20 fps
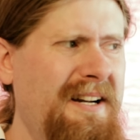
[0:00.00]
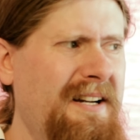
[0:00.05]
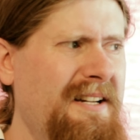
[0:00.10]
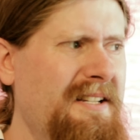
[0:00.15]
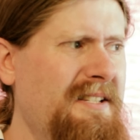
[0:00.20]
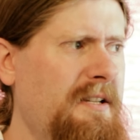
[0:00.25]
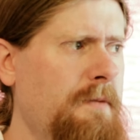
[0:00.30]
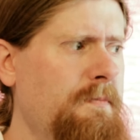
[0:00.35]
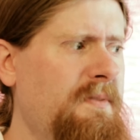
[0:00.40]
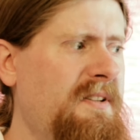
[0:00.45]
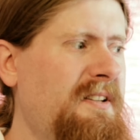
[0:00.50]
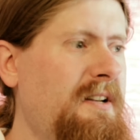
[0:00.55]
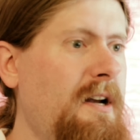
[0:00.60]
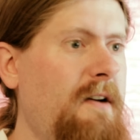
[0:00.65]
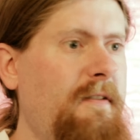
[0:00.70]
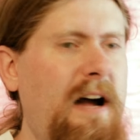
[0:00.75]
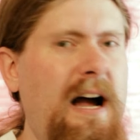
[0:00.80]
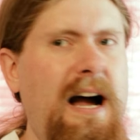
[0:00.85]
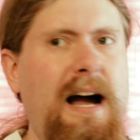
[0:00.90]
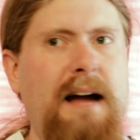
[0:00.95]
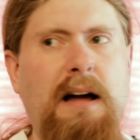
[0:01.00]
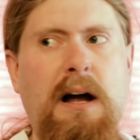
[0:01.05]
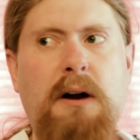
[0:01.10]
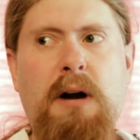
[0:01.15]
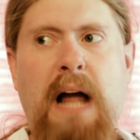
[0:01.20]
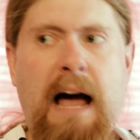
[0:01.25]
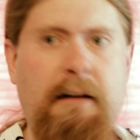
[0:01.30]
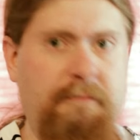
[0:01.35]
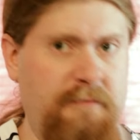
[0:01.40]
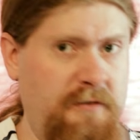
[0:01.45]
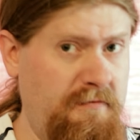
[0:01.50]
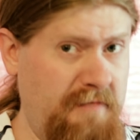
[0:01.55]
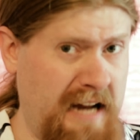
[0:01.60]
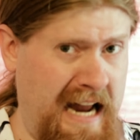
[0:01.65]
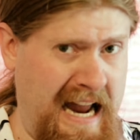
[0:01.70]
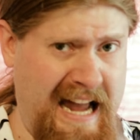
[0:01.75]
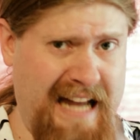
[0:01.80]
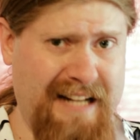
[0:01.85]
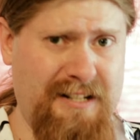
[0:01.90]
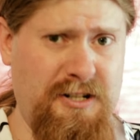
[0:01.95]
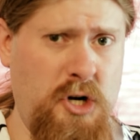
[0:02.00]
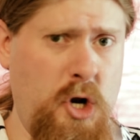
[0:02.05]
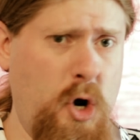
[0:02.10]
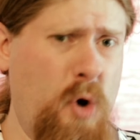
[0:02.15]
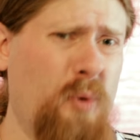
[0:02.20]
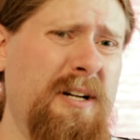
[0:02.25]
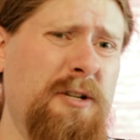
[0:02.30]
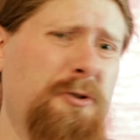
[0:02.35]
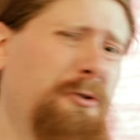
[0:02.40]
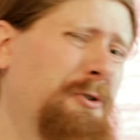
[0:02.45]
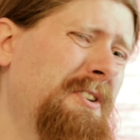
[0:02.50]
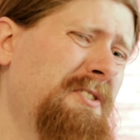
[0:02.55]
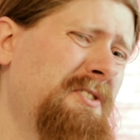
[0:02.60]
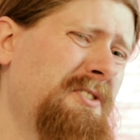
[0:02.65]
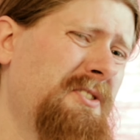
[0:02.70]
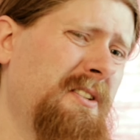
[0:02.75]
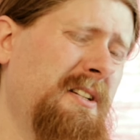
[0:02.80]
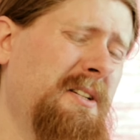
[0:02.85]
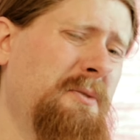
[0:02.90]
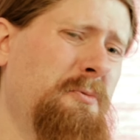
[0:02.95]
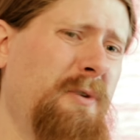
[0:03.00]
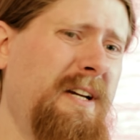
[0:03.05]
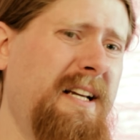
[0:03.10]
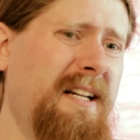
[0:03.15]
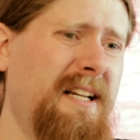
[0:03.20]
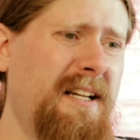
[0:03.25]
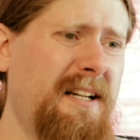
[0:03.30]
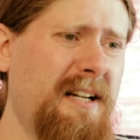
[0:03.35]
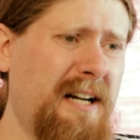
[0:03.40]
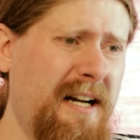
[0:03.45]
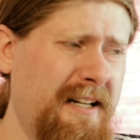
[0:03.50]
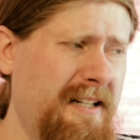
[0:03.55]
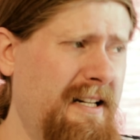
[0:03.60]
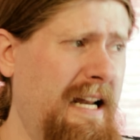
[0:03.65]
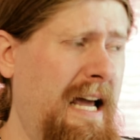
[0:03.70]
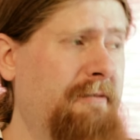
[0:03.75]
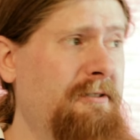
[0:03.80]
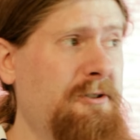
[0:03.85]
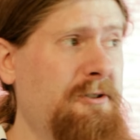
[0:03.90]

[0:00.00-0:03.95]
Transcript: some stuff I have had no interest in reading. I didn't have